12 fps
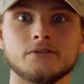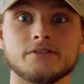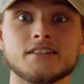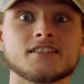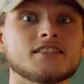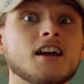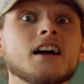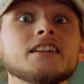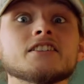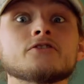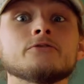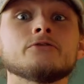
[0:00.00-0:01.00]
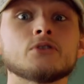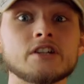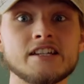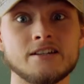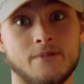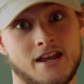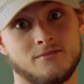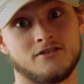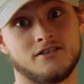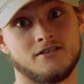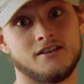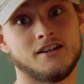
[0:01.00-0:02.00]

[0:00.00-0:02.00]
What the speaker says: The sun is free, baby.